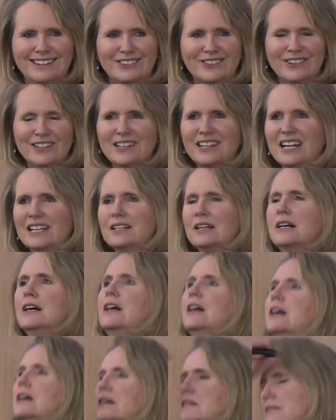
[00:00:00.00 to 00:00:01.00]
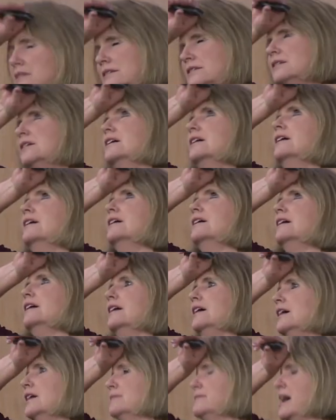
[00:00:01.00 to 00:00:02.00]
We're like, oh,
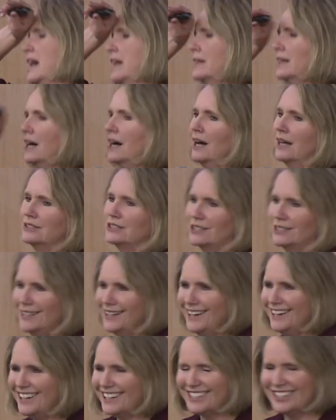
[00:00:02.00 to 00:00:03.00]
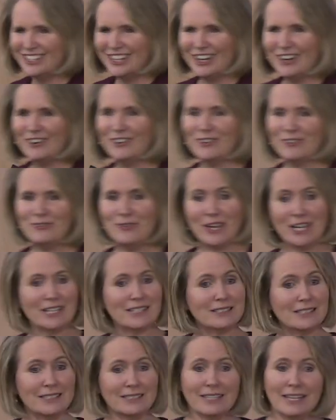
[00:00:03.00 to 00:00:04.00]
oh my gosh, you know,
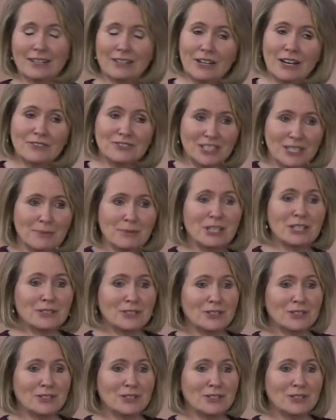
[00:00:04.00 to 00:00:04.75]
because of some of the